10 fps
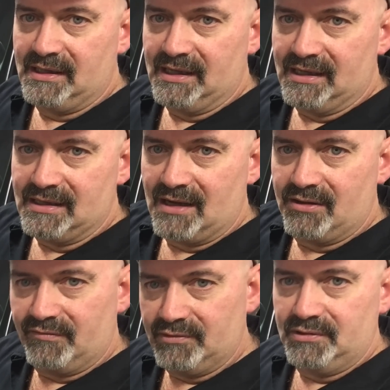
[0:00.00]
and now
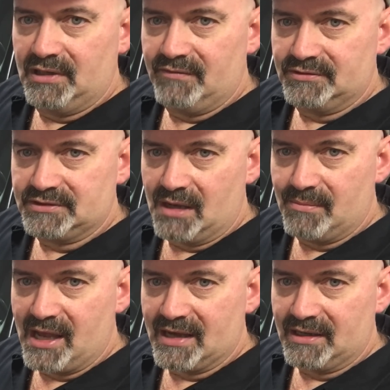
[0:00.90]
the fluid levels
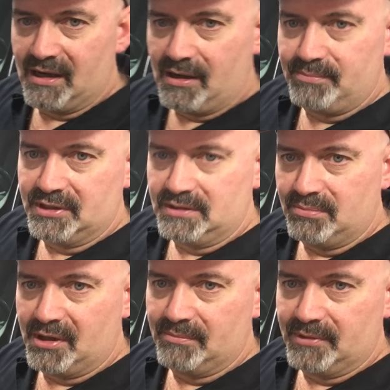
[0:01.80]
come back up and you
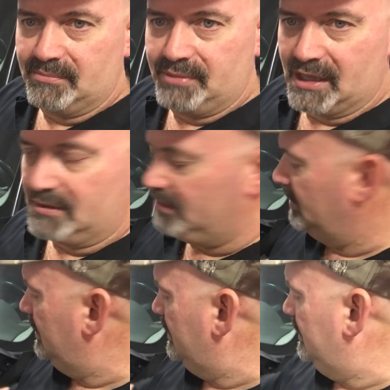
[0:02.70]
pump the pedal